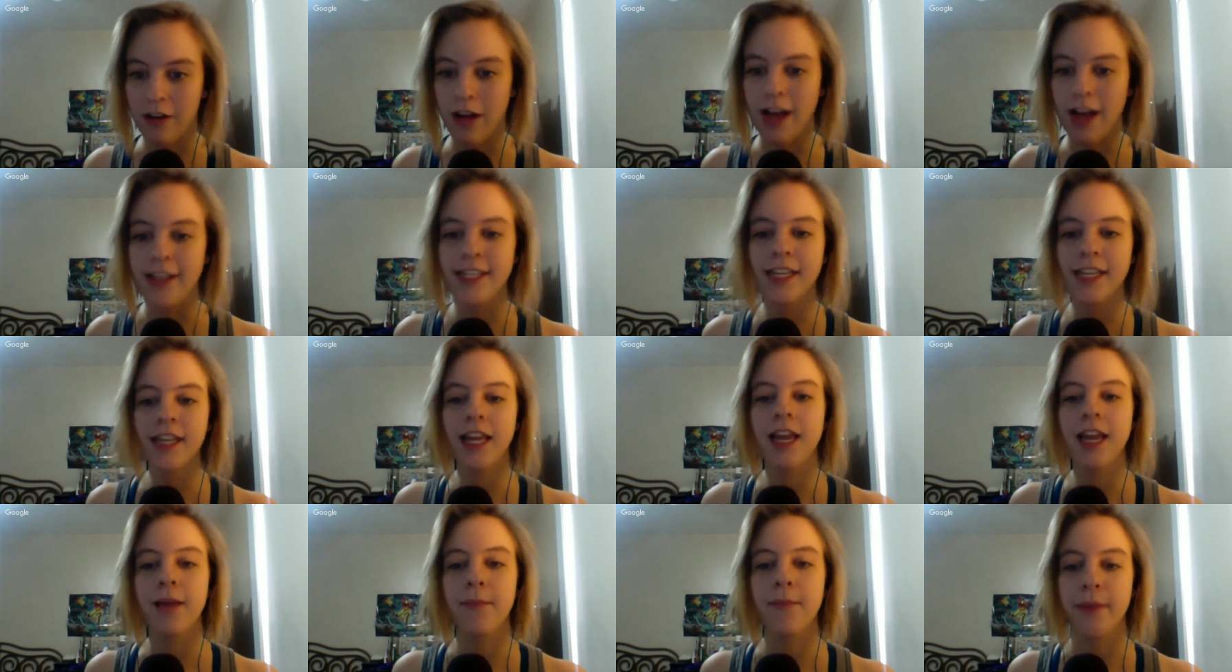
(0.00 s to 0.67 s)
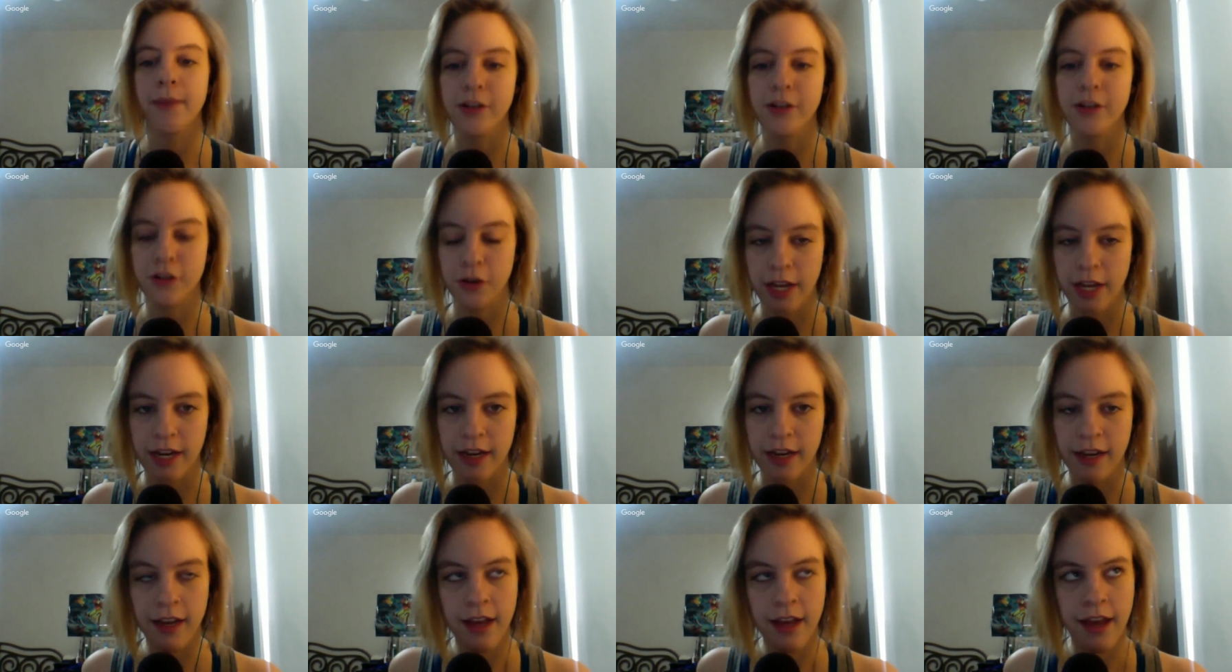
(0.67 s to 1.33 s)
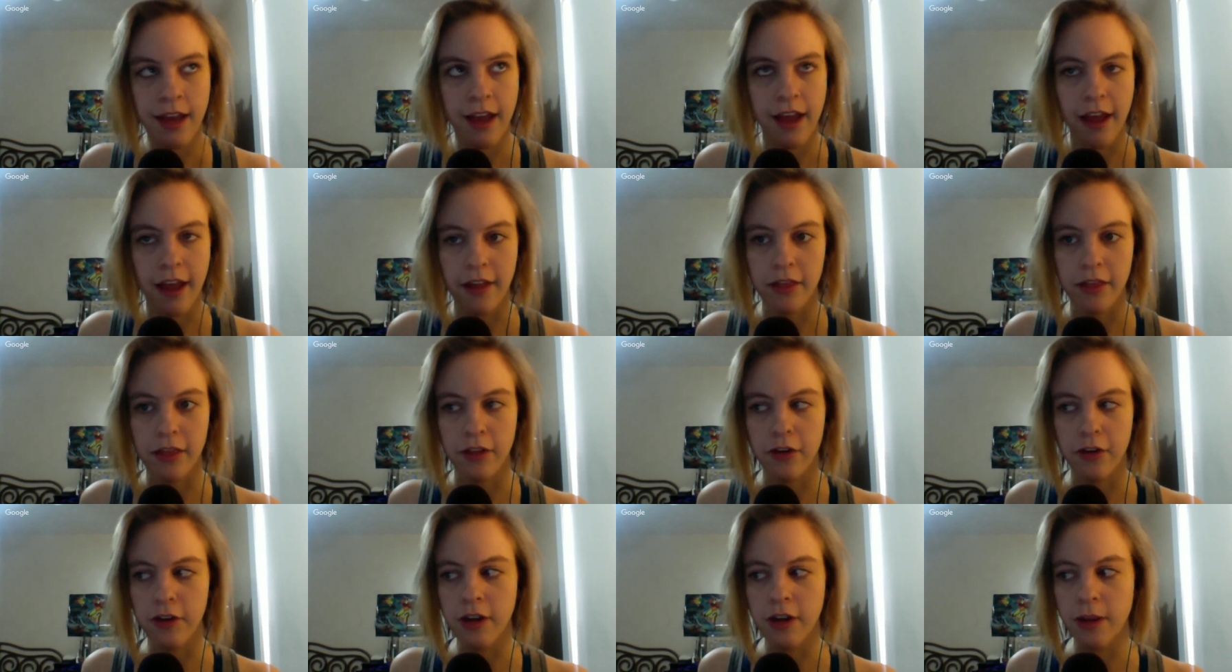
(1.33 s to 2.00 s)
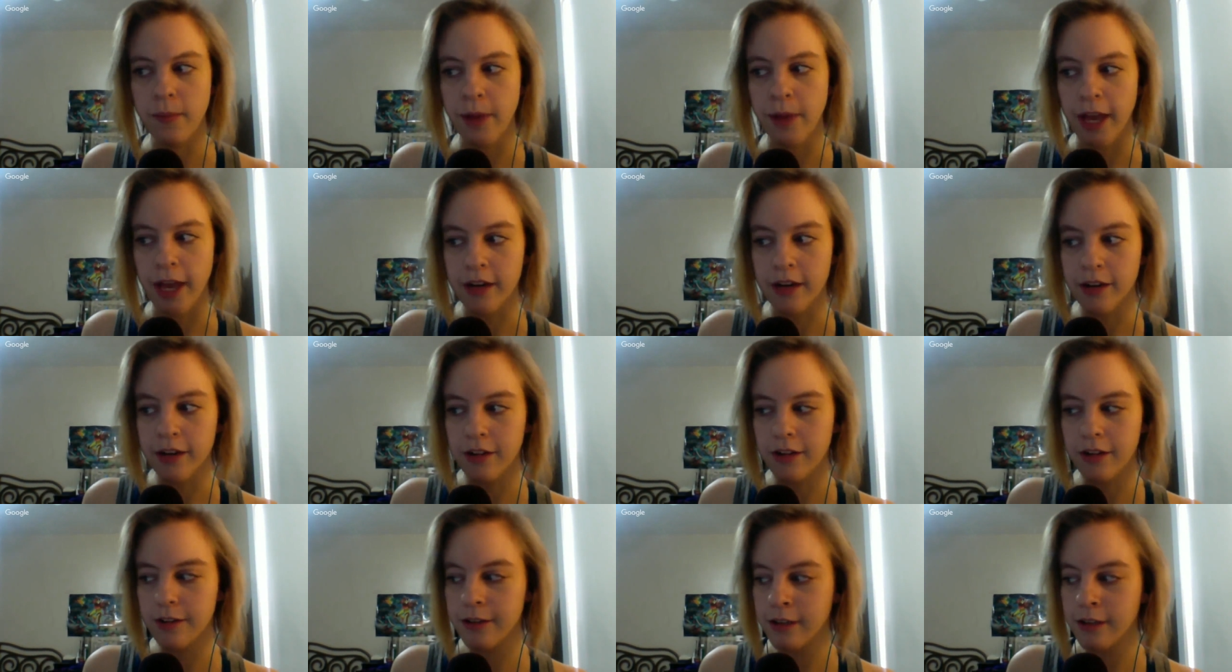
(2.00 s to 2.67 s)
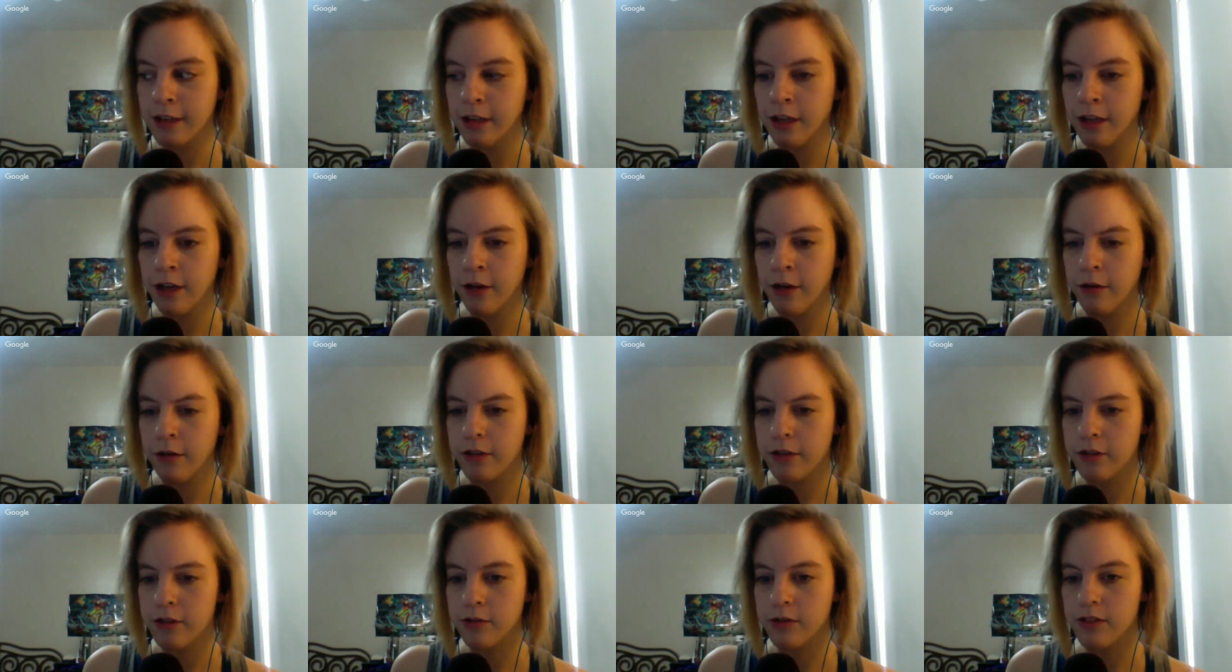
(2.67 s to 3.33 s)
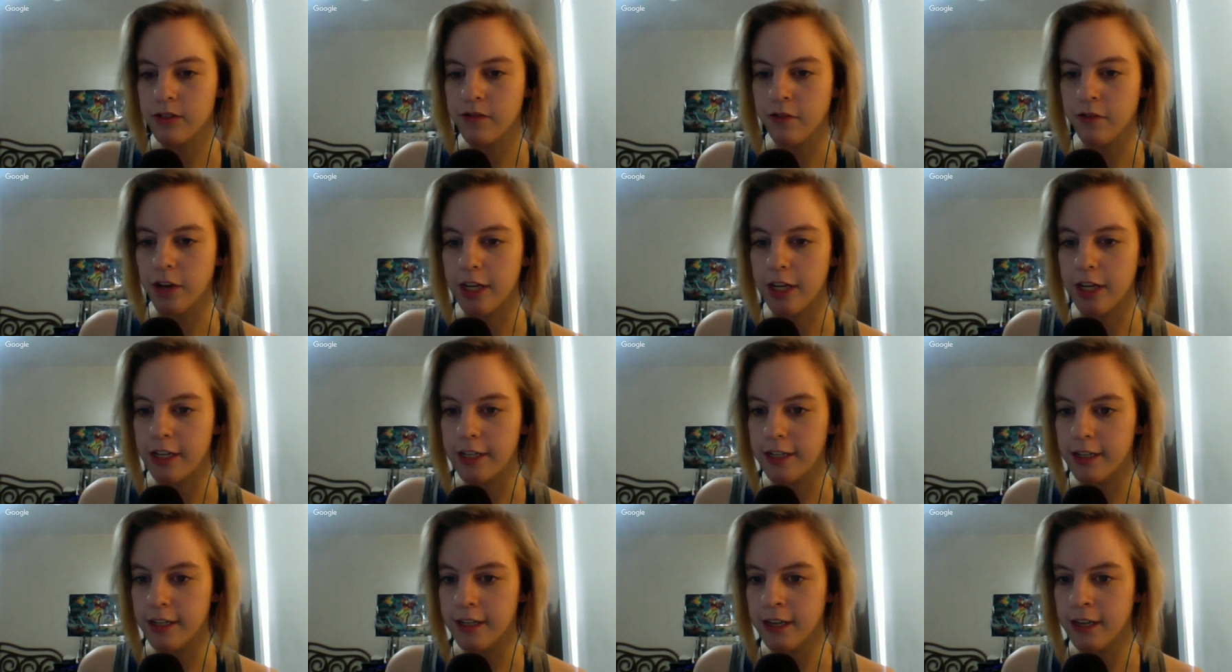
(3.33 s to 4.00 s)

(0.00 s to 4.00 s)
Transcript: I did like a Metroid at 30 panel, which was fun.